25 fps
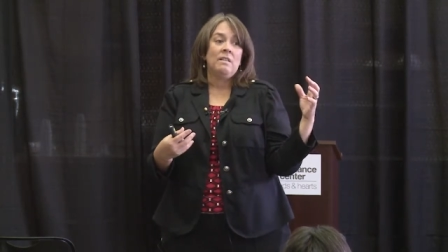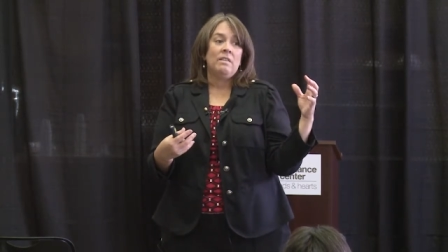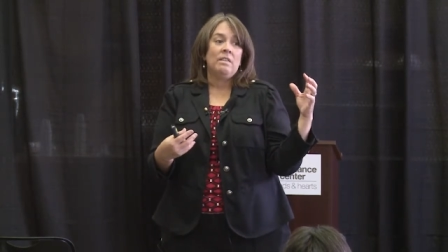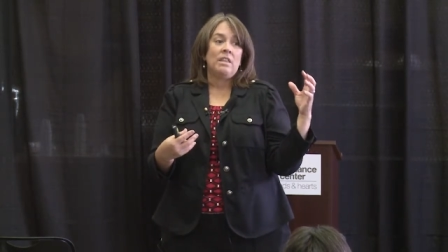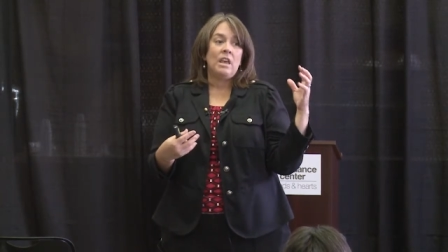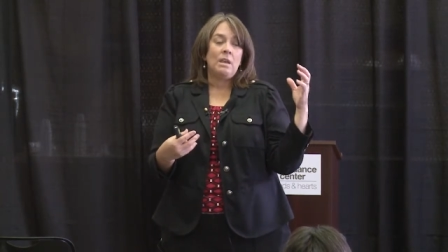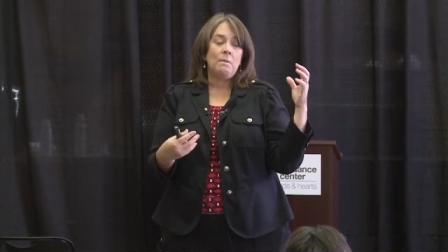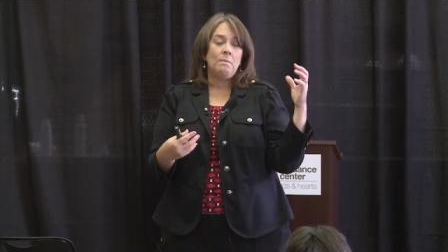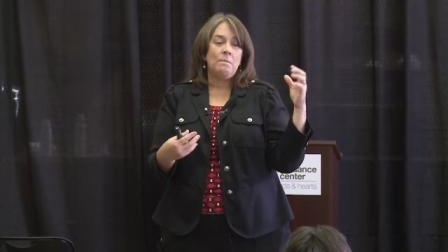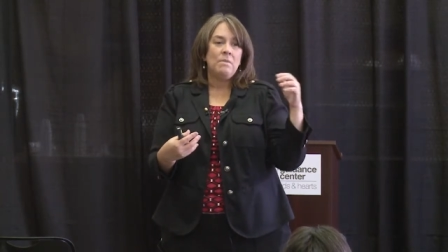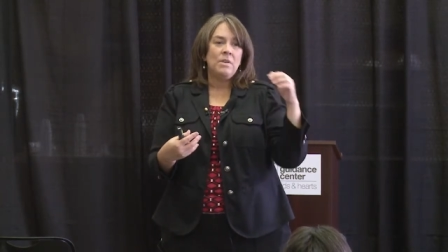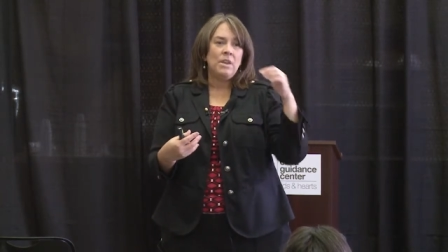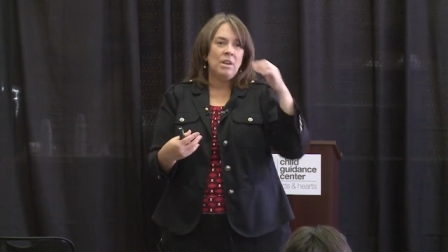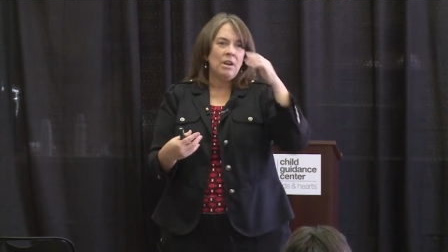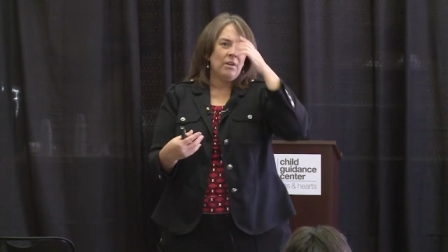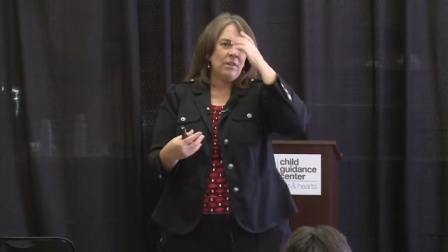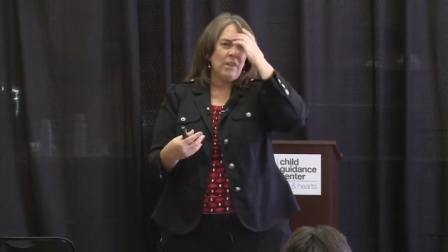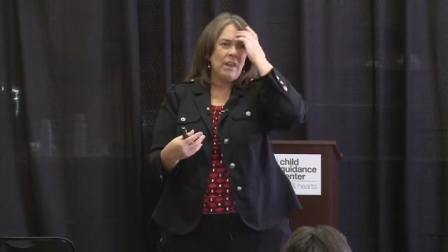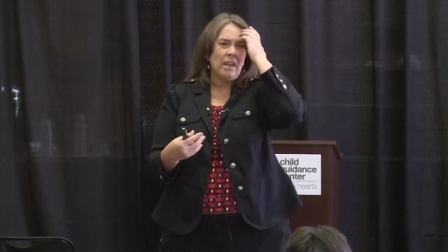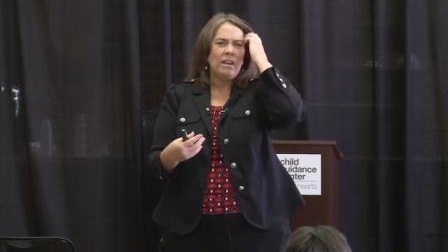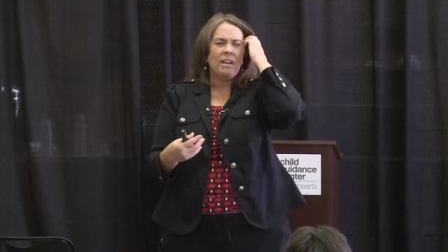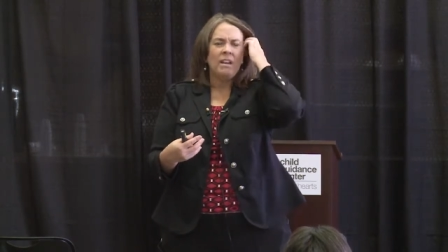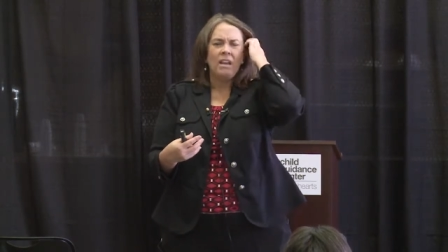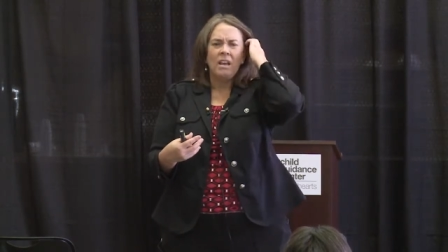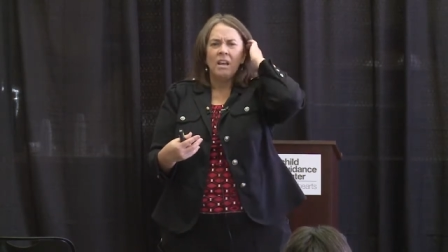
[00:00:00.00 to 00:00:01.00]
they, you know,
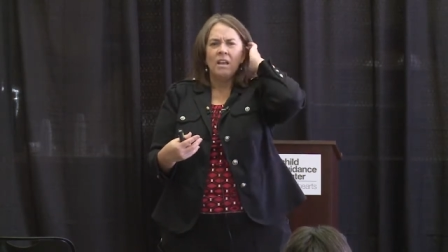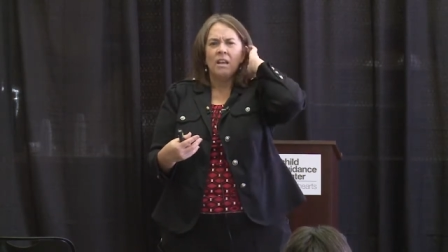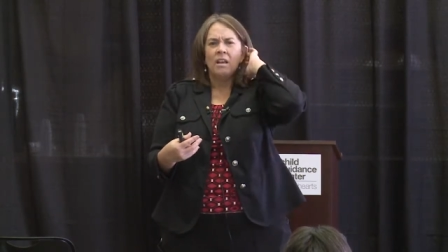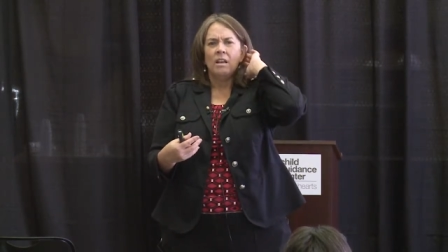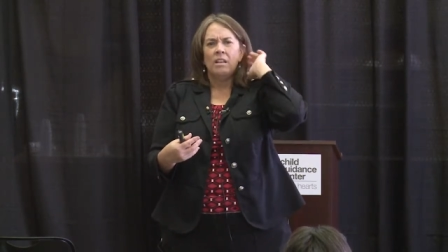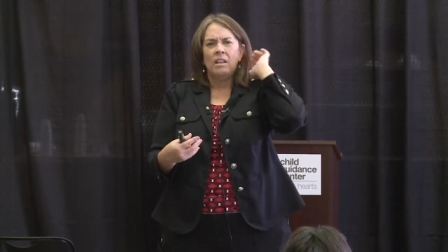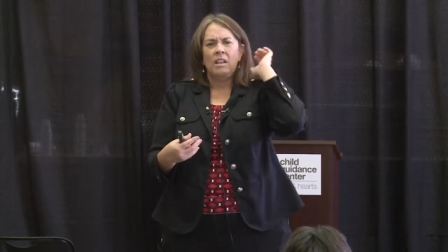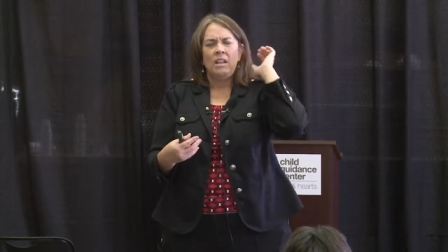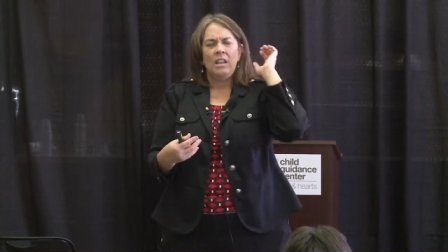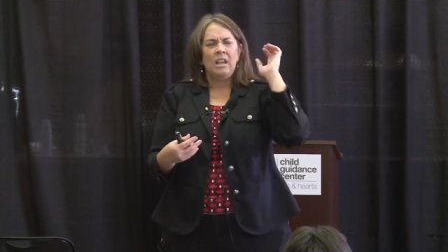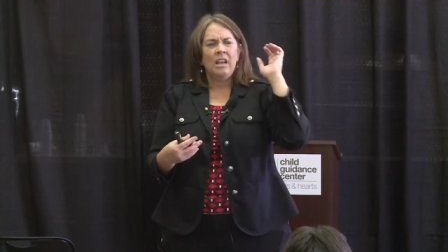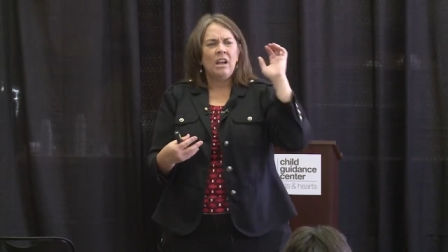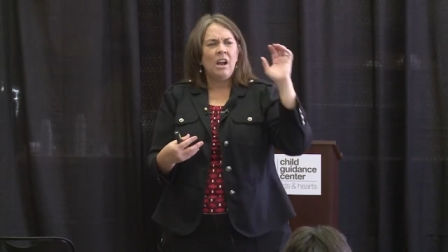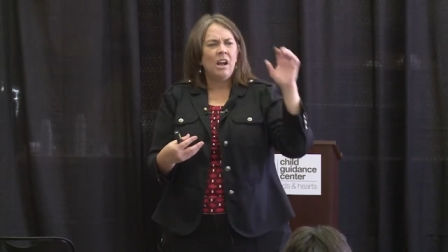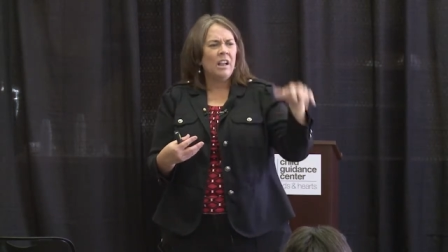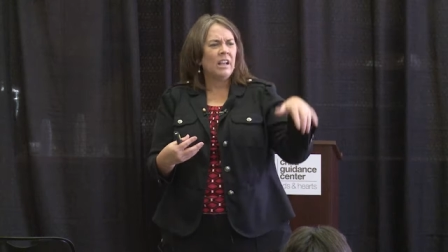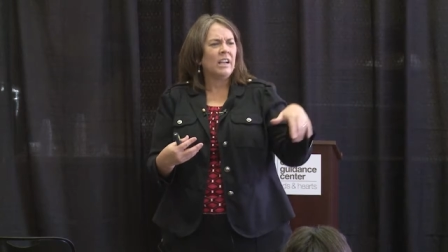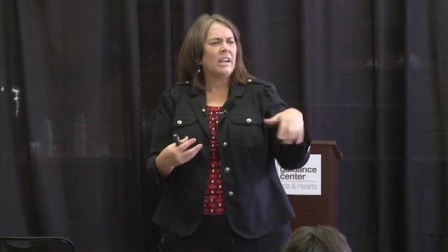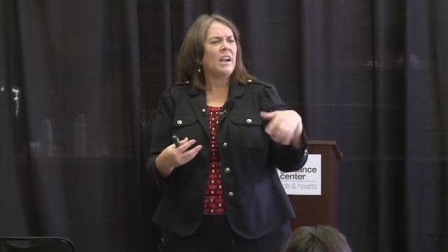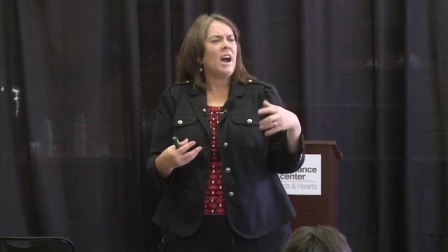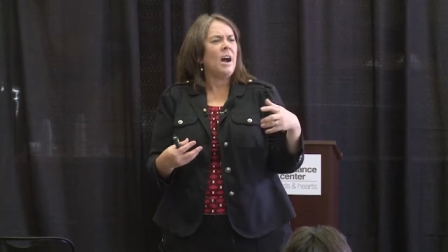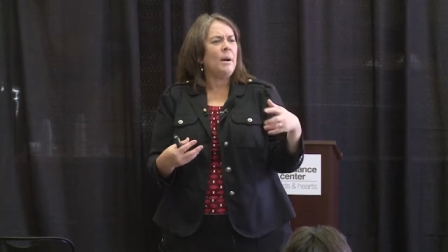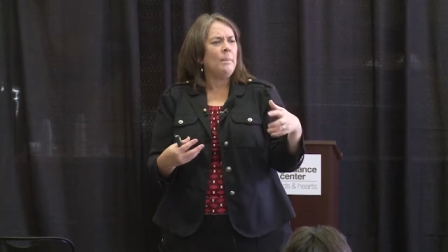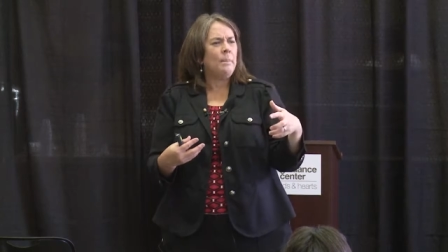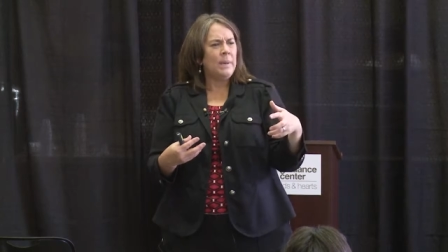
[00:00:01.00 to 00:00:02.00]
that they call
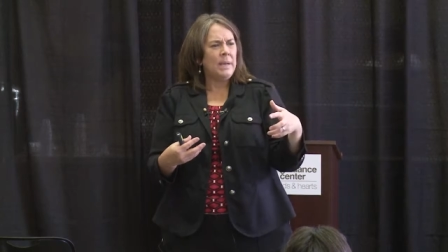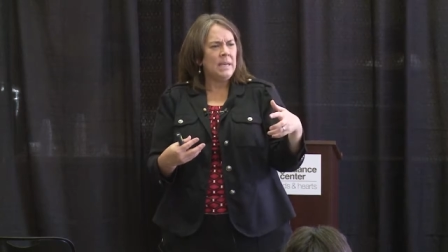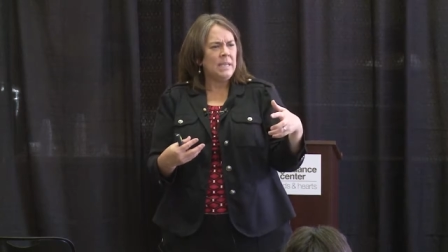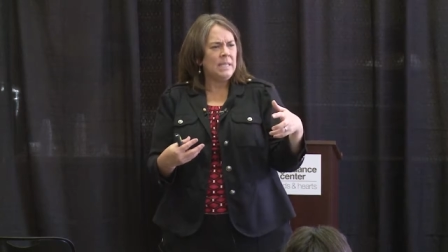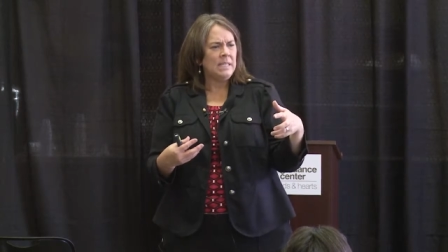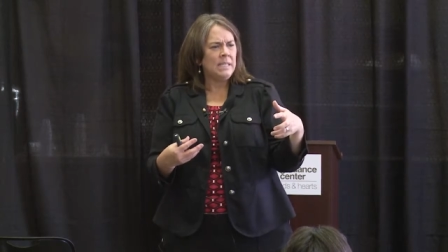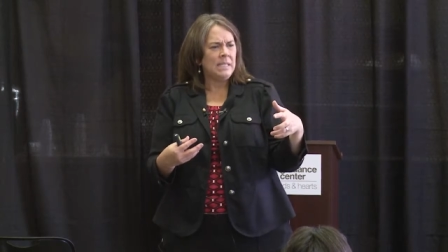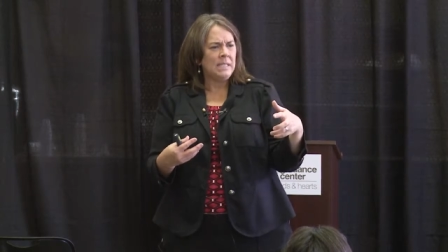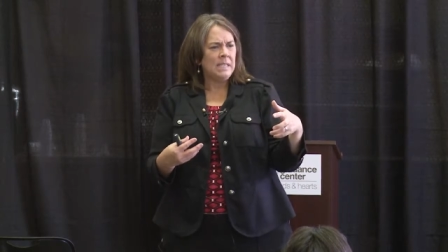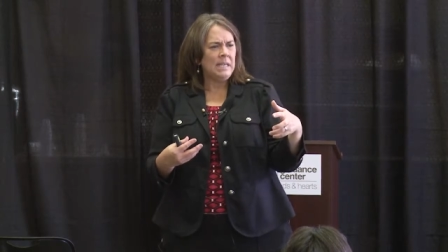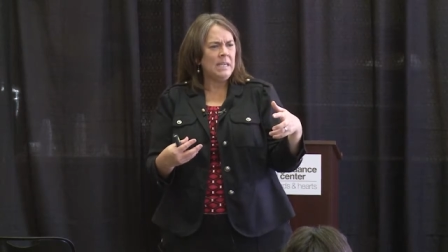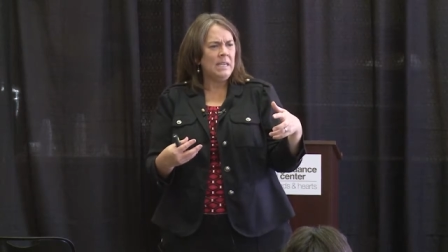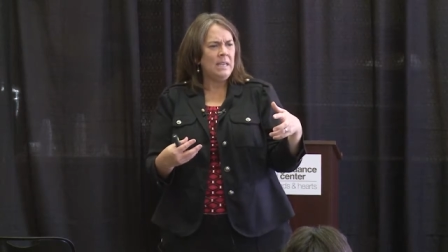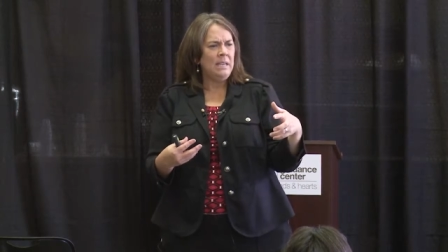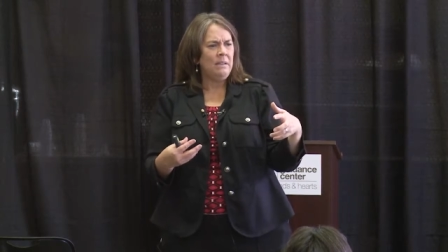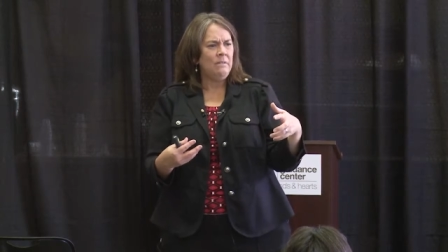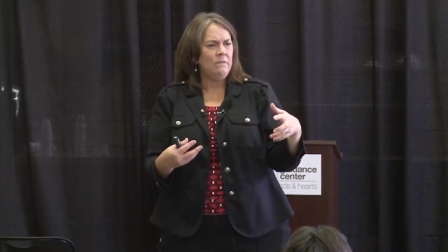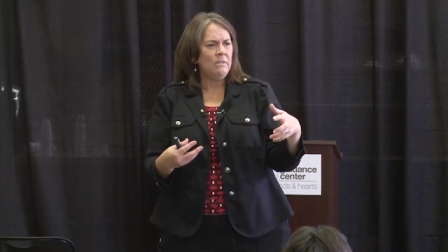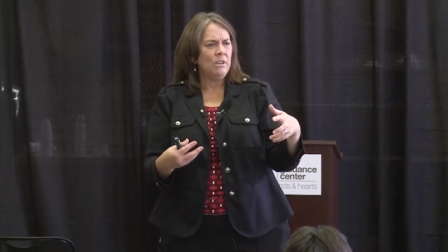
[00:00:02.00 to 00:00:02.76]
it competency,